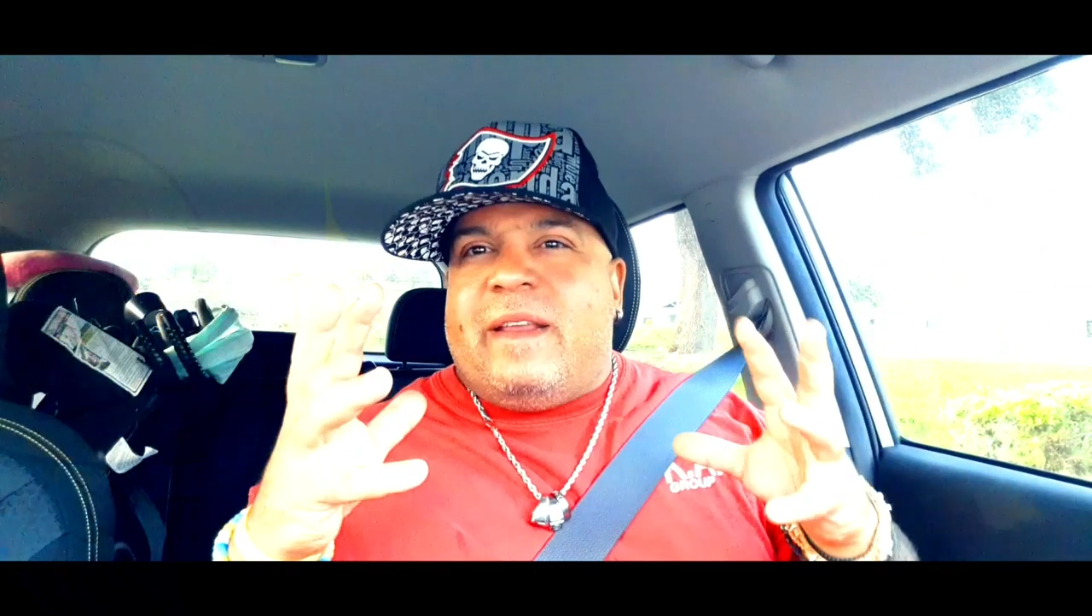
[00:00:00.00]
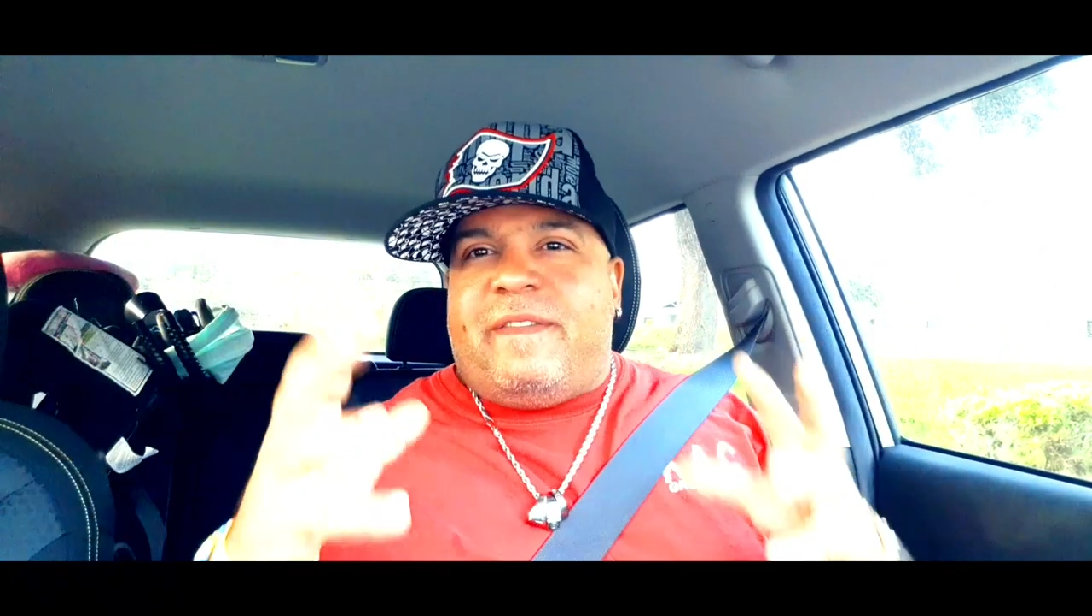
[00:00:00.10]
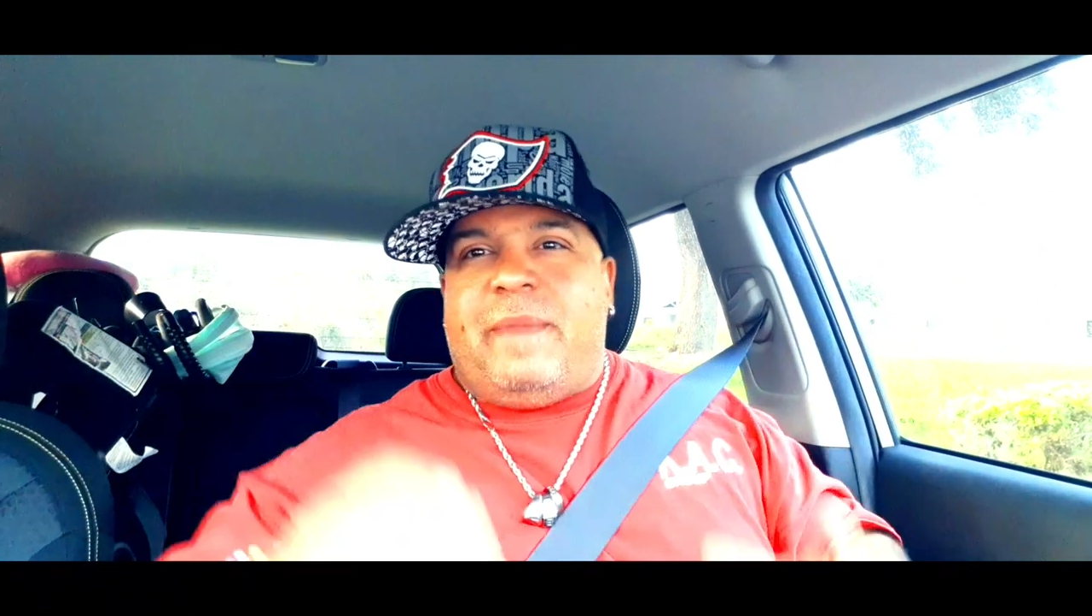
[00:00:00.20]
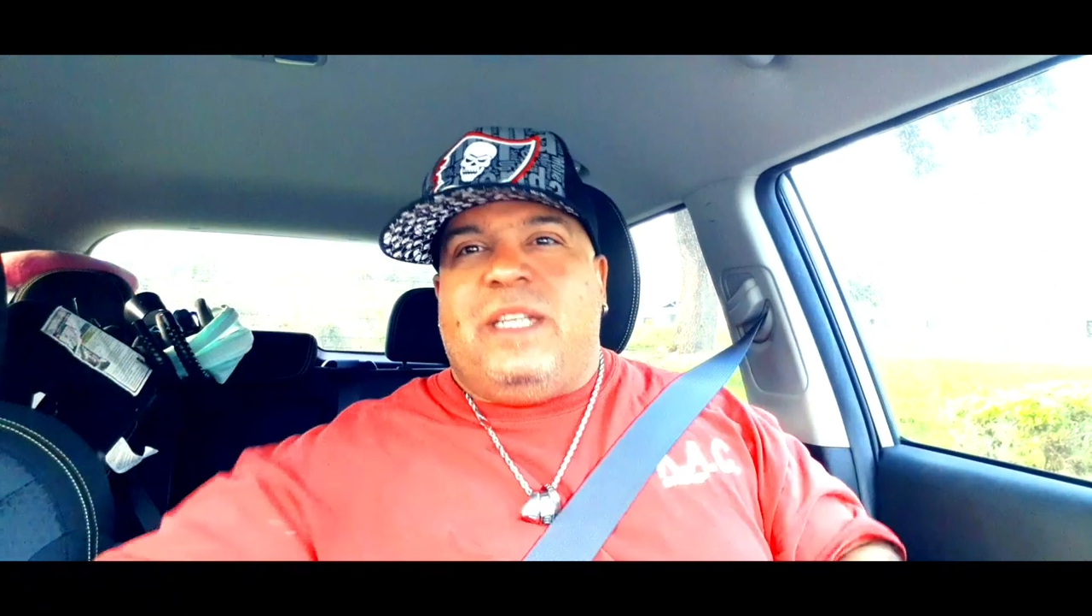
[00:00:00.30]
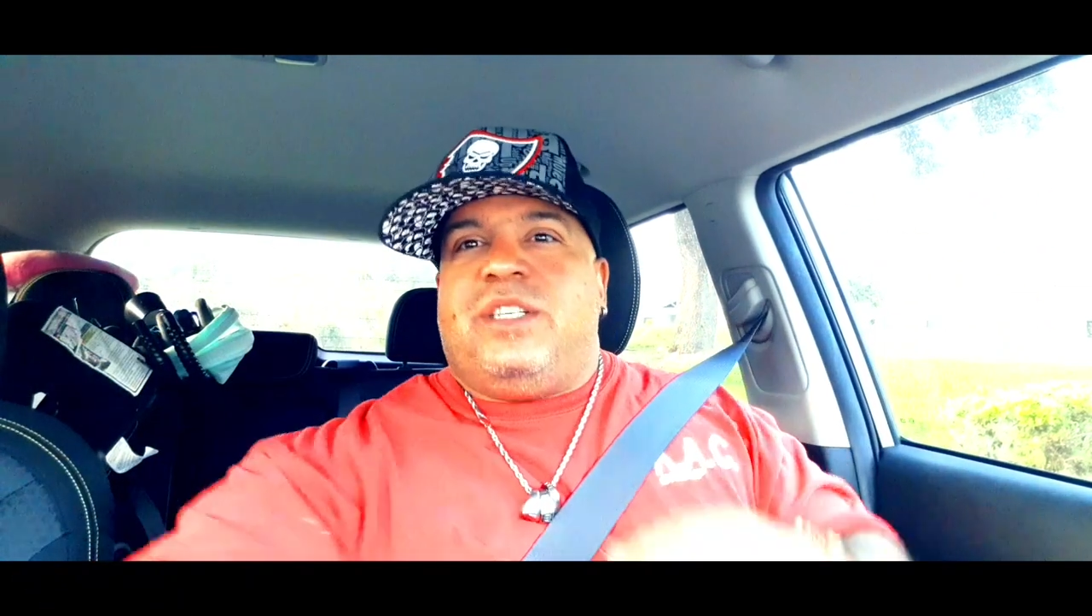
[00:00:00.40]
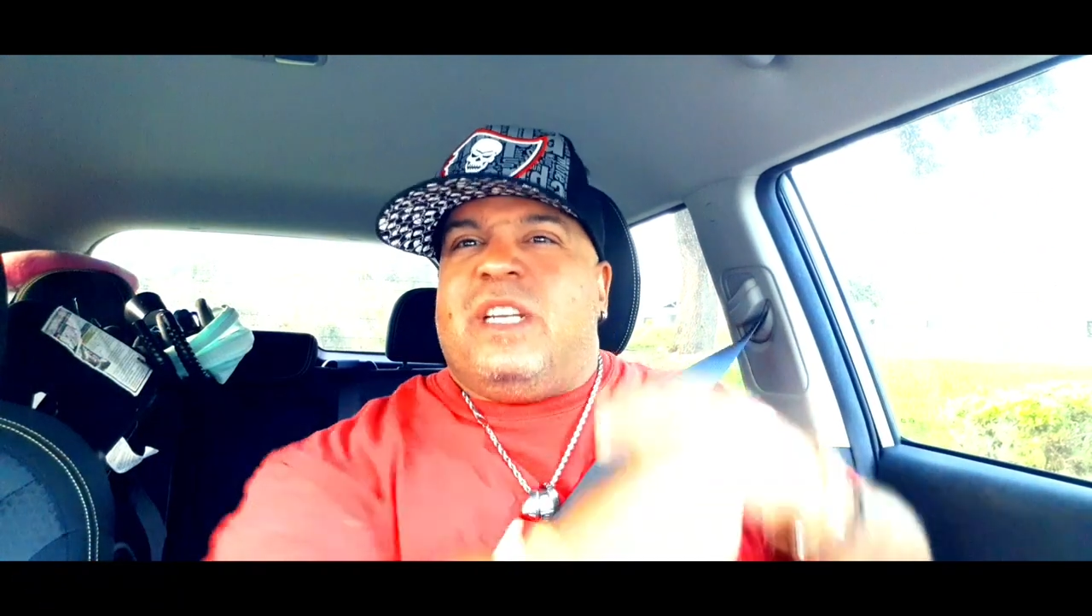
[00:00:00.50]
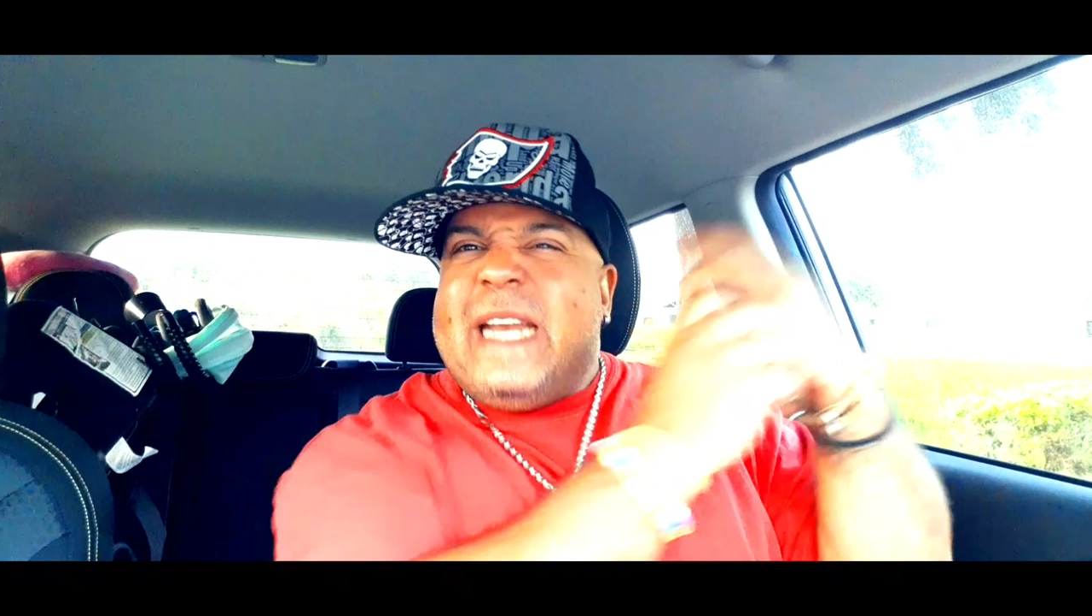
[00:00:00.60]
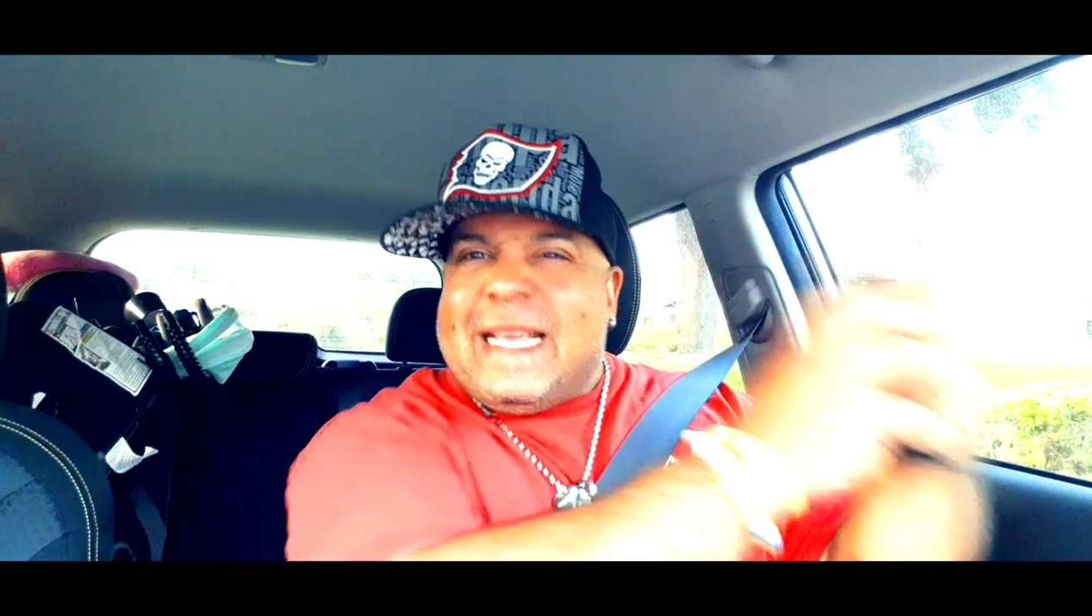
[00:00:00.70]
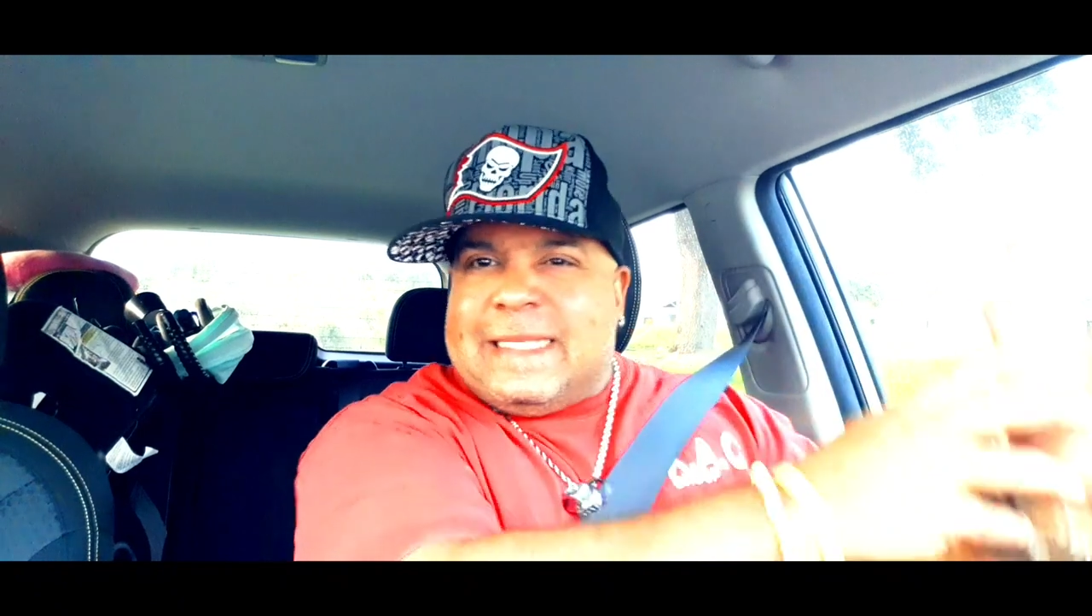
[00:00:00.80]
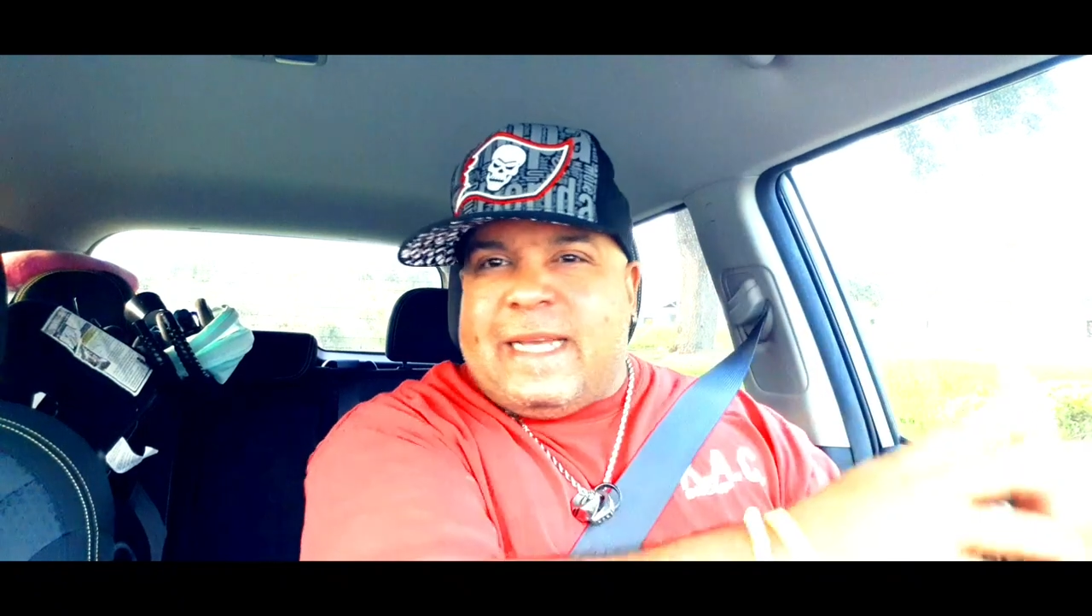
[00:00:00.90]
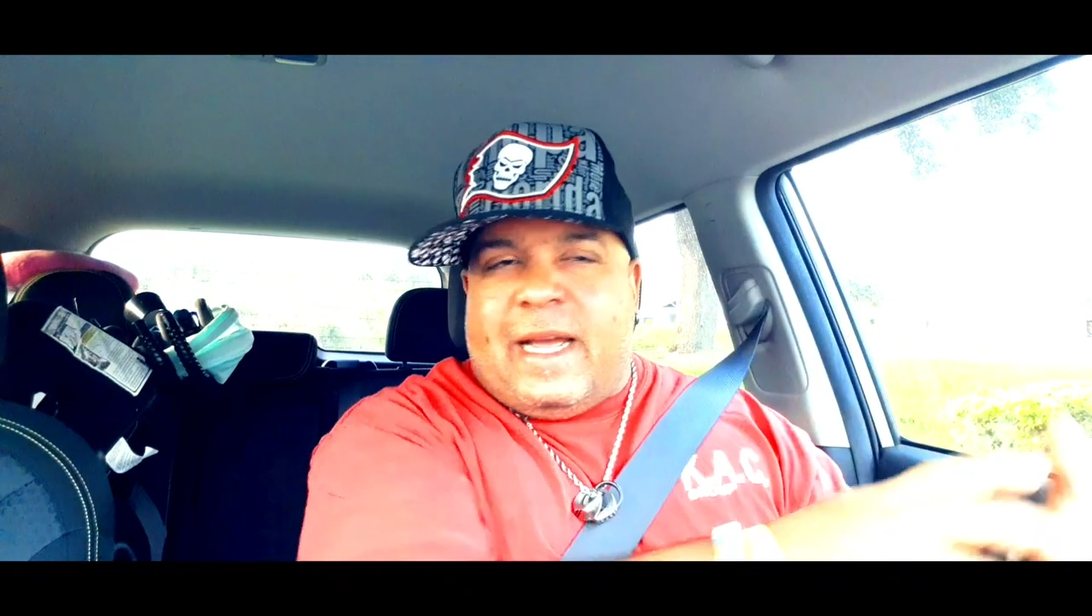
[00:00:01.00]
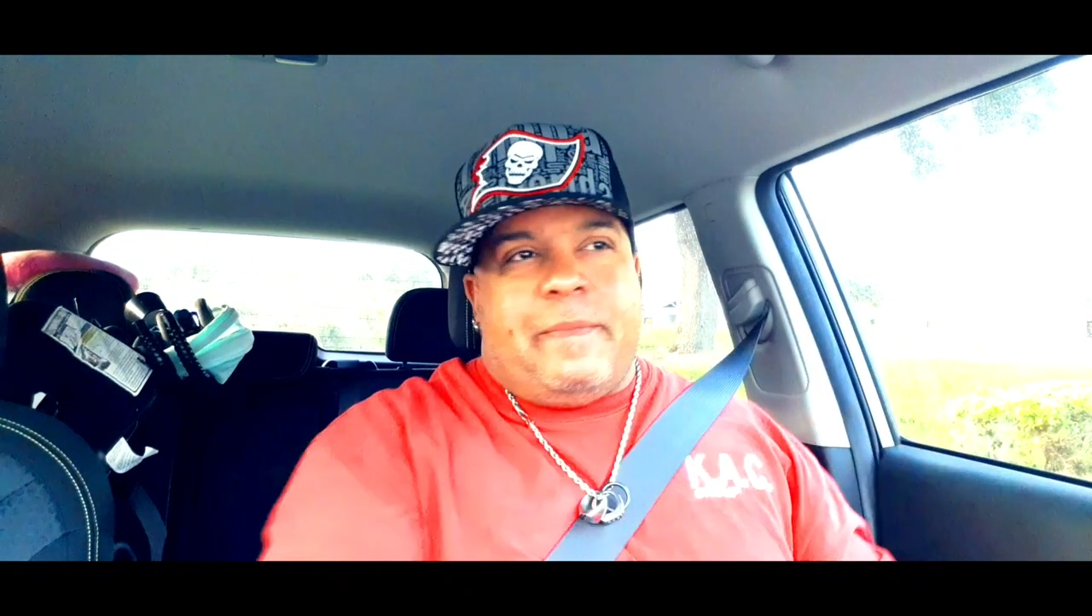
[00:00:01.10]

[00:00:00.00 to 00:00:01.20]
that information the next